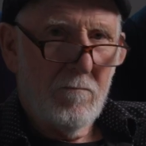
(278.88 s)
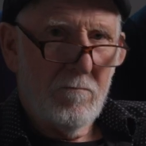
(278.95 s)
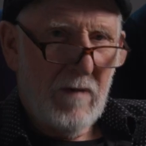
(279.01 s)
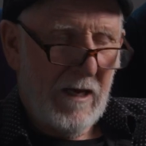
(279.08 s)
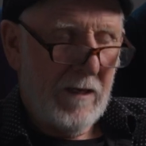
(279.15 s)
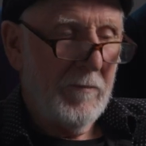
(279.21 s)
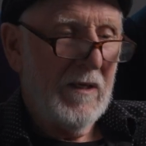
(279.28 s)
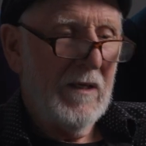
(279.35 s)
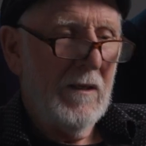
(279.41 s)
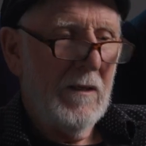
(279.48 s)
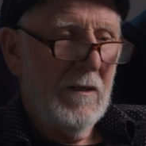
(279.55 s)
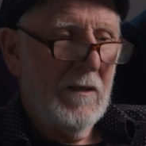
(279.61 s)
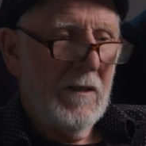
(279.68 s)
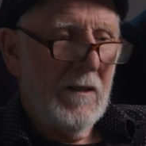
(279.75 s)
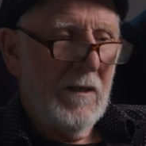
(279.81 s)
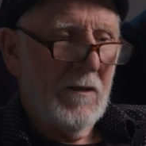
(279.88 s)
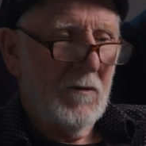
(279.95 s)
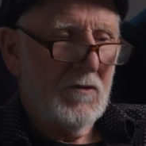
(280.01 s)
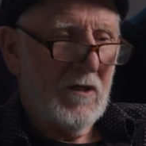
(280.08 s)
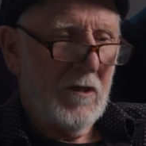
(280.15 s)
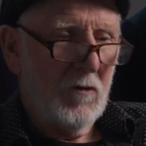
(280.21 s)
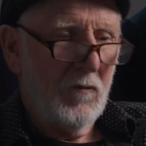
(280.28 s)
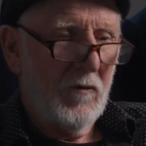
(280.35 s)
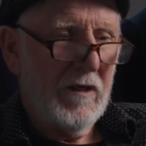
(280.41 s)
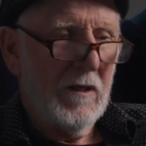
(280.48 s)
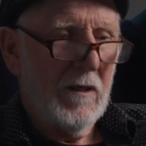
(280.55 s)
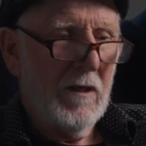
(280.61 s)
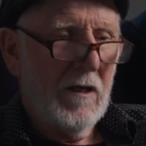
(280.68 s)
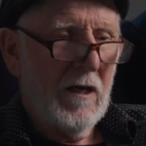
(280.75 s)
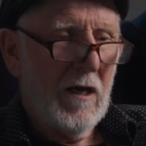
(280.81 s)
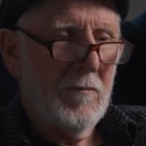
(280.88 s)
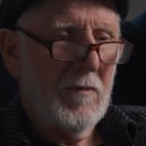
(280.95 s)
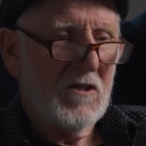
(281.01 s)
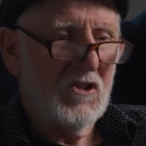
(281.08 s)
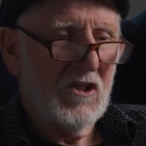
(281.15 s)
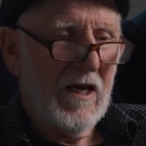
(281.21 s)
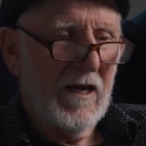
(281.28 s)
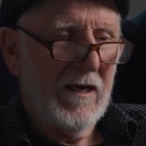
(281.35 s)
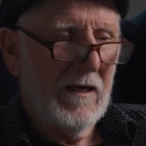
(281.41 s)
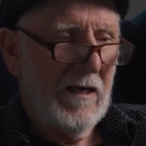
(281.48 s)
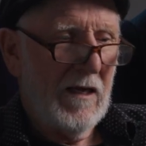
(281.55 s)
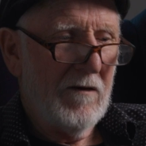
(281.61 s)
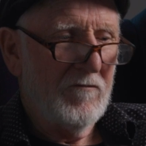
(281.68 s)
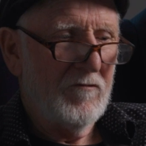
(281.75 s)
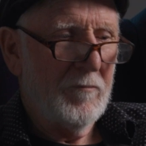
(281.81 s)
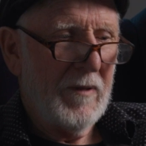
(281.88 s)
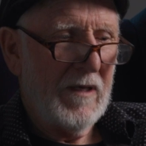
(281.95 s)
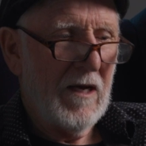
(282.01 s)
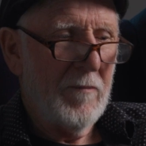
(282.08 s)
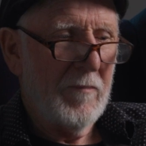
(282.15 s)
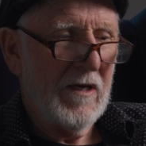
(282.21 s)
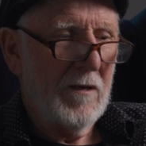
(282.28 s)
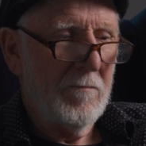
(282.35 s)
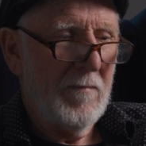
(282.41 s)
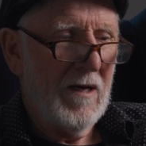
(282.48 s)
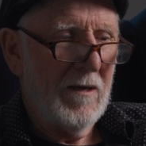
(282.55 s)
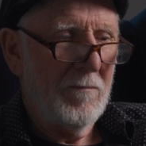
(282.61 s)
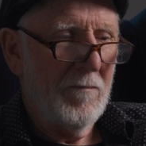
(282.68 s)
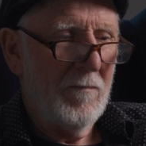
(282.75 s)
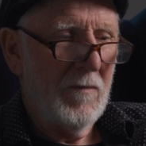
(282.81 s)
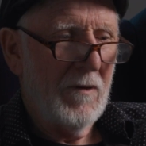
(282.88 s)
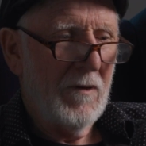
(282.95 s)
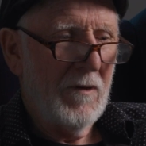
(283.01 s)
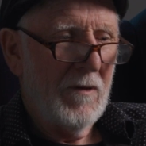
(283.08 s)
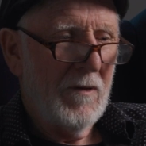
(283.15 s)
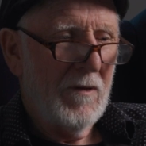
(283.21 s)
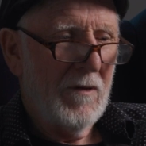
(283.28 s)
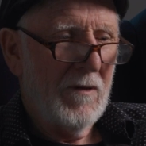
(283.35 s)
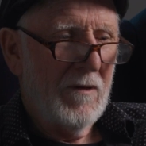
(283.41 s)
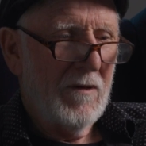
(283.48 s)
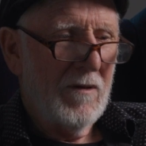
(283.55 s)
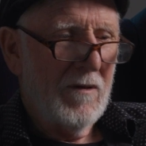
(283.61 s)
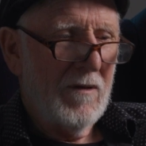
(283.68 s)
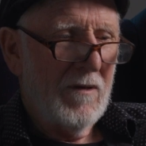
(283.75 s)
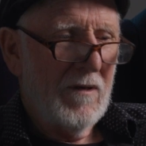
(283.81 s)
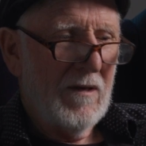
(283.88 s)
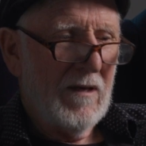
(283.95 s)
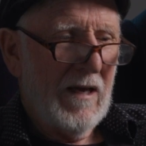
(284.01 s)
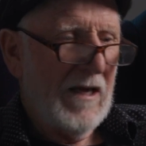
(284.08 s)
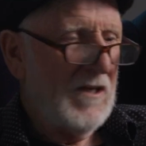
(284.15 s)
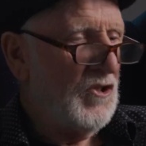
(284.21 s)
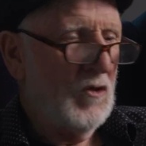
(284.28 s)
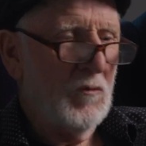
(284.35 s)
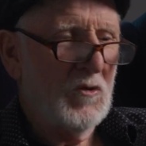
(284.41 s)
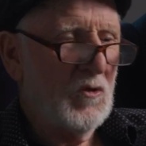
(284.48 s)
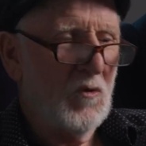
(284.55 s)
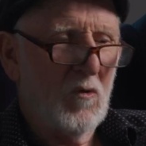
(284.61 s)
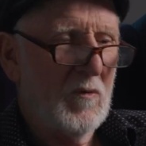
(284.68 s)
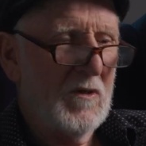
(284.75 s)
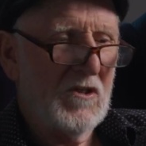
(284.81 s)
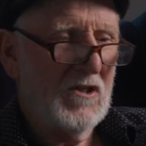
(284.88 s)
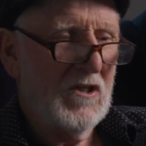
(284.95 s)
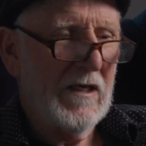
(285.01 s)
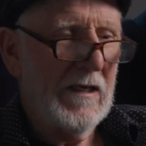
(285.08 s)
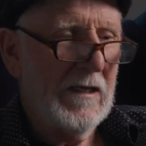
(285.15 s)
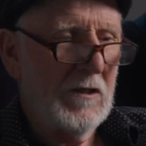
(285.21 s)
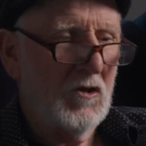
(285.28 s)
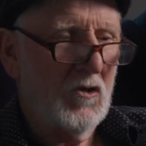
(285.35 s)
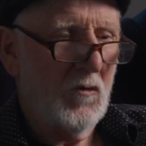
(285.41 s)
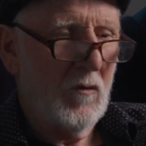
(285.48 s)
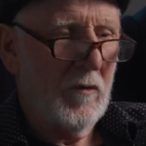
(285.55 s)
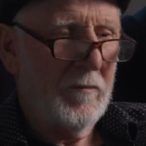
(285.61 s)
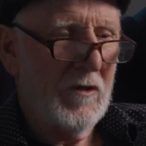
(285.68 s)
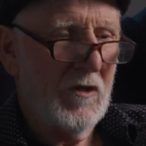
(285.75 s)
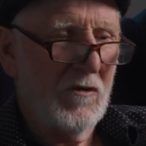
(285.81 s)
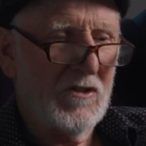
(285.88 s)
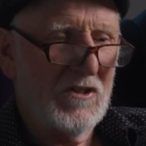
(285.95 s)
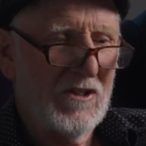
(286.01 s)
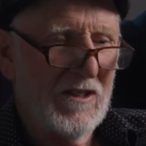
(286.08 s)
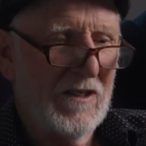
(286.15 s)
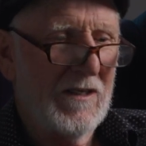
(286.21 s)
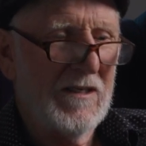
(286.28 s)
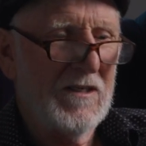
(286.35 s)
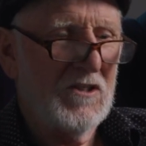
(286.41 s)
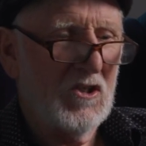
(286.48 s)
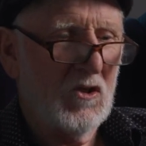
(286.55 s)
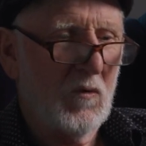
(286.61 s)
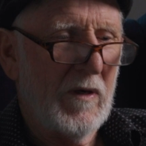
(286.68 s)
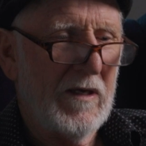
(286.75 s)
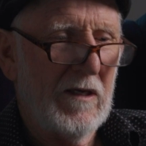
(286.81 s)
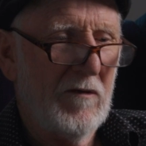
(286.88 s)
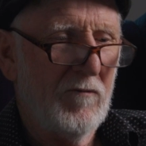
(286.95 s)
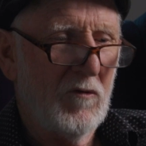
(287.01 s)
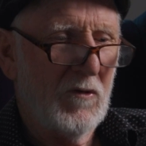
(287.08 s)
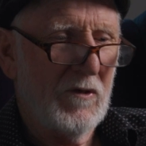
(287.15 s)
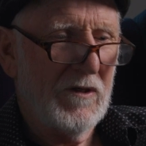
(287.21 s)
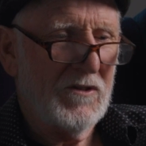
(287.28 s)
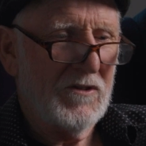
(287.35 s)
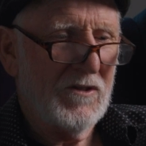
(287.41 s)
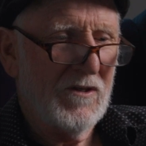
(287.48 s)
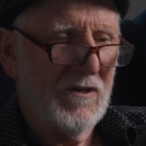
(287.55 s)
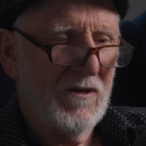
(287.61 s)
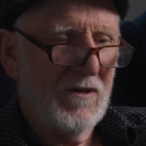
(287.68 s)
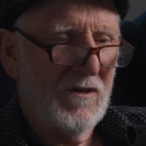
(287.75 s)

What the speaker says: Maybe he'll tell Rick how much Kay loved becoming a mum, how she was always singing to him in her silly, squeaky voice,